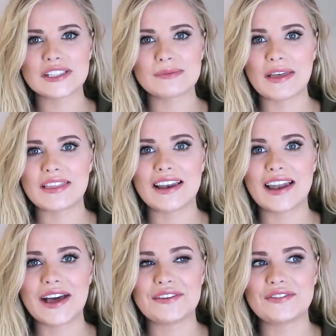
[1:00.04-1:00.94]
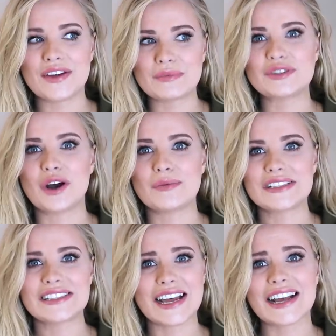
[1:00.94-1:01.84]
want to spend their life in
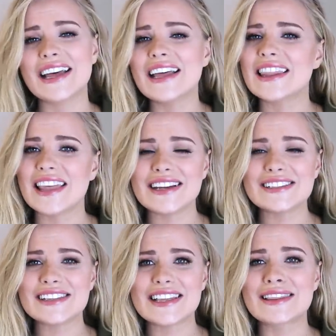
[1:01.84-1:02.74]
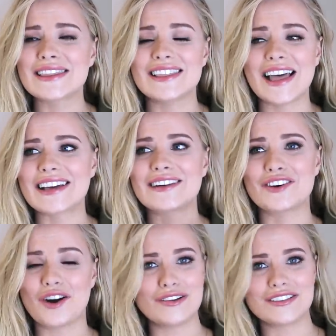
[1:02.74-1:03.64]
pajamas? Like, that is like
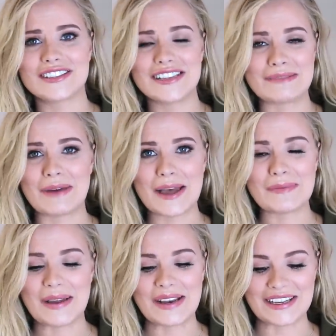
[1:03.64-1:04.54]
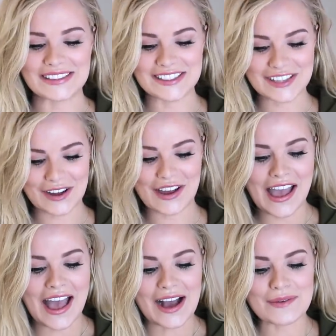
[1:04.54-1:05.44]
goals in my opinion. So
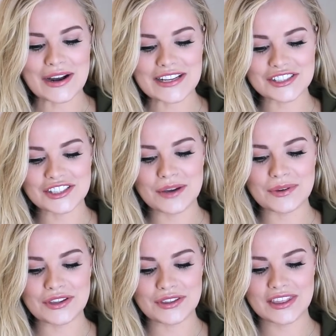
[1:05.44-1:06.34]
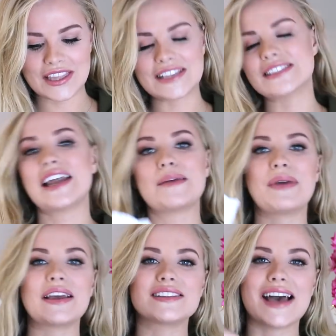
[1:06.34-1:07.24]
I wanted to share with you the things that I
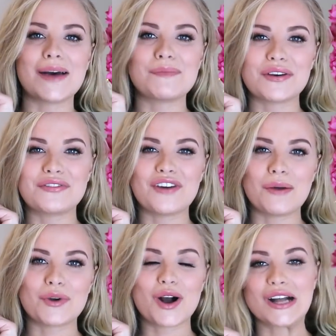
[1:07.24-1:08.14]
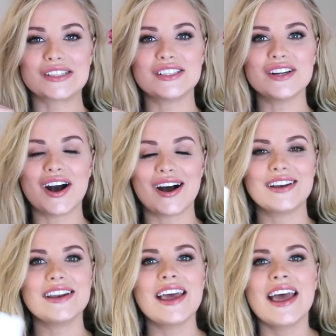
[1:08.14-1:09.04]
picked up from Cotton
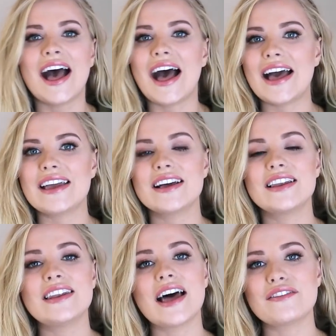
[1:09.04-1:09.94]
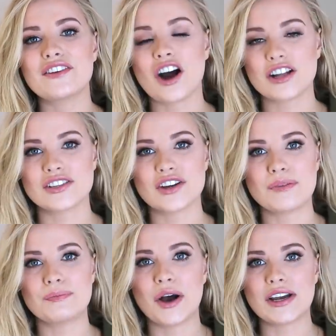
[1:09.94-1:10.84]
On. I love Cotton
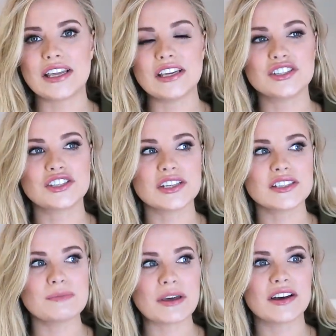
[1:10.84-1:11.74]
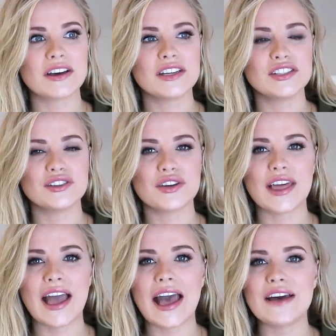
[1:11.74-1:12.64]
On Body just because, you know,
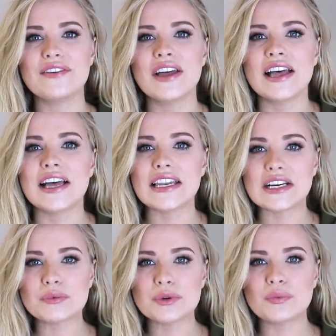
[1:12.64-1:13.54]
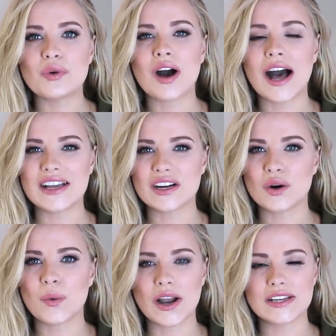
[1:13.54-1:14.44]
they have a little bit more higher
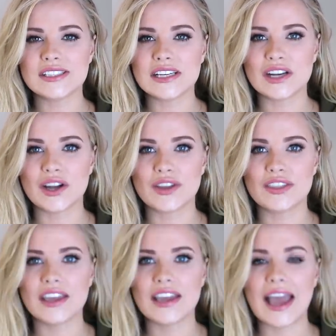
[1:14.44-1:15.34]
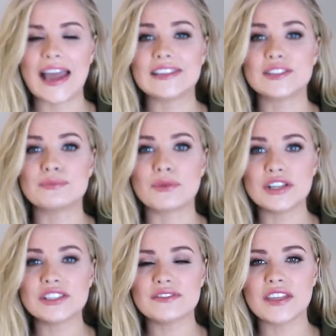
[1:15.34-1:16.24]
quality clothing, and
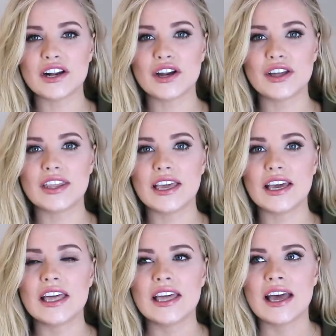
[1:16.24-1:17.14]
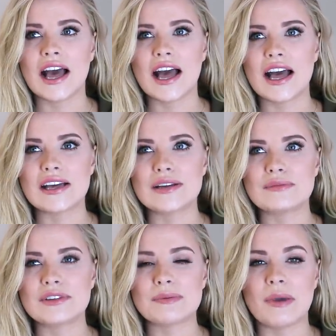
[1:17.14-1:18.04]
most of their clothing,
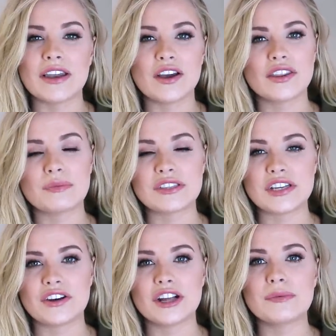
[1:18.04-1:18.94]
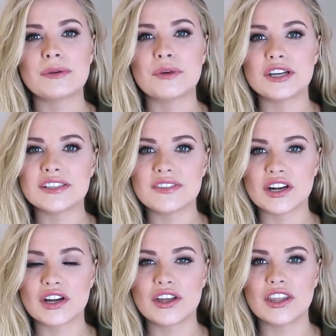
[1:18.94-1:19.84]
depending on the material, but most of
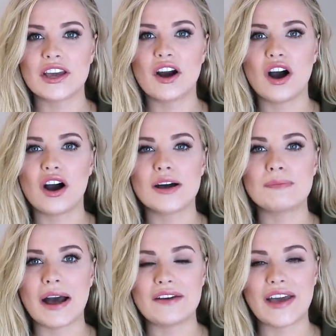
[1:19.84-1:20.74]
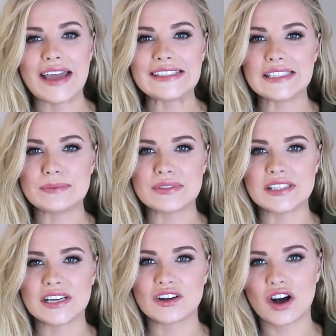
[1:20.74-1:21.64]
their clothing are above
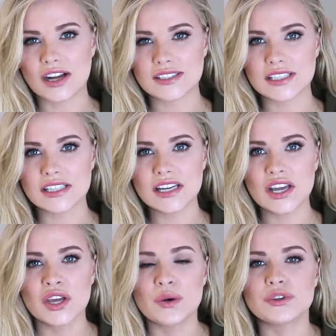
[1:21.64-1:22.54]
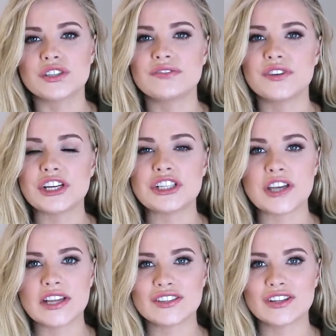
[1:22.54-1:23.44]
80% cotton, which is very
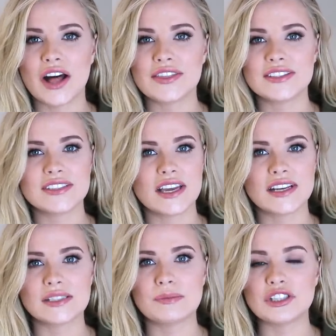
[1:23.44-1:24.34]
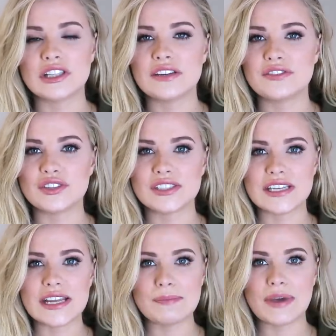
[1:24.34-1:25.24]
gentle on the skin, especially if you're
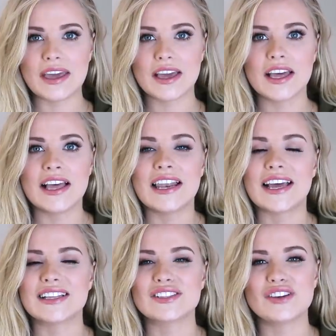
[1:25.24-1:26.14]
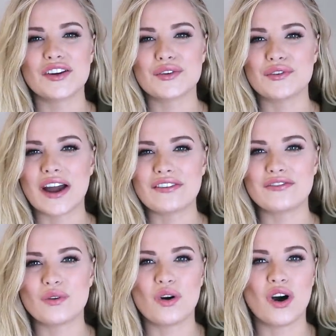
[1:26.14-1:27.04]
sleeping. Like, it's not rough
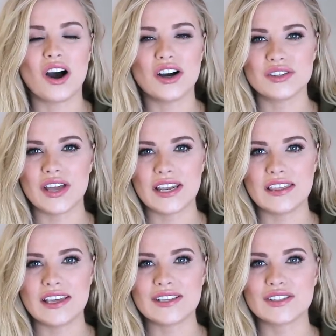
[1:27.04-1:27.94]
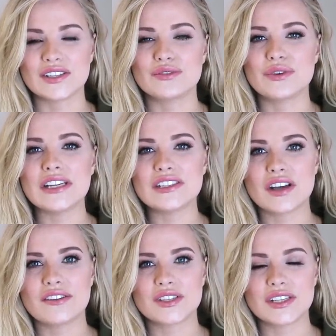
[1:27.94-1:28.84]
or hard or anything, so it's really
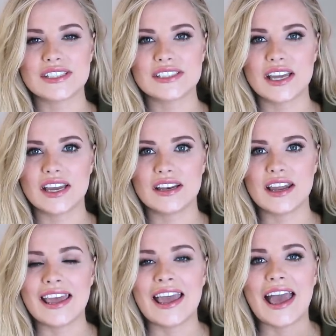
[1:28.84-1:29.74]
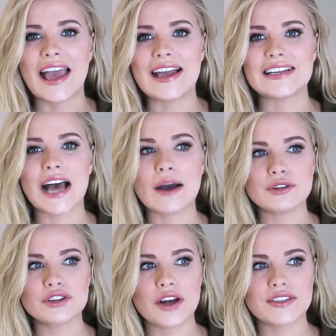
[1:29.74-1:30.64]
soft on the skin. And I
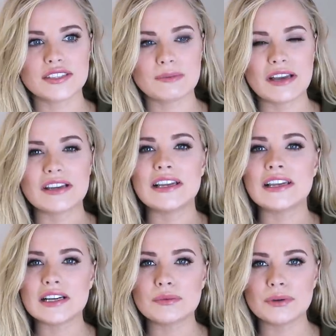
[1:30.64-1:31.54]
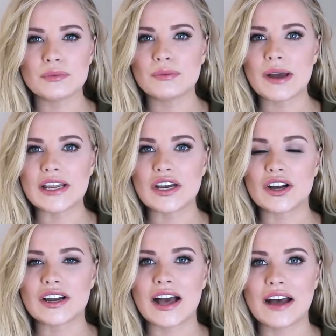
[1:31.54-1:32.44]
would rather spend a little bit more money
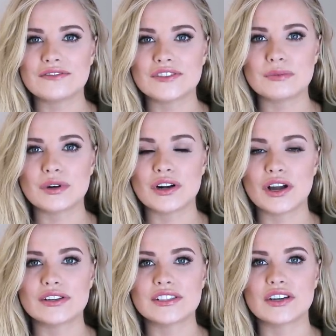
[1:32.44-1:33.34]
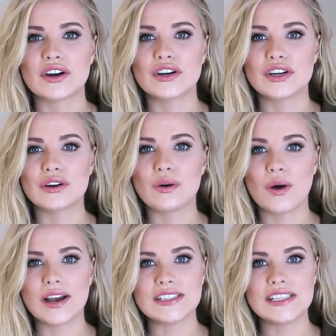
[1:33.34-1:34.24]
on comfortable clothes that are good
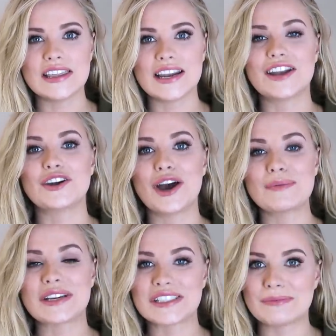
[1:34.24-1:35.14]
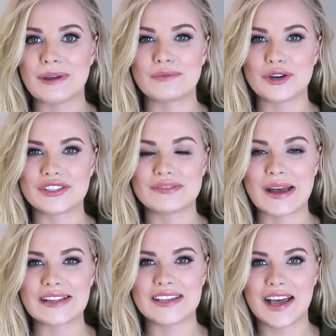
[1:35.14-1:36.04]
quality, that I know I'm going to spend most of
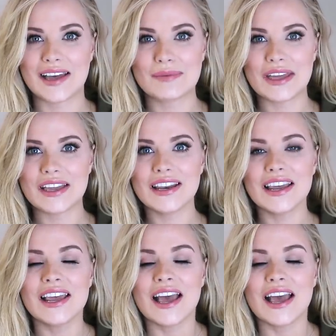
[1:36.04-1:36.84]
my time in,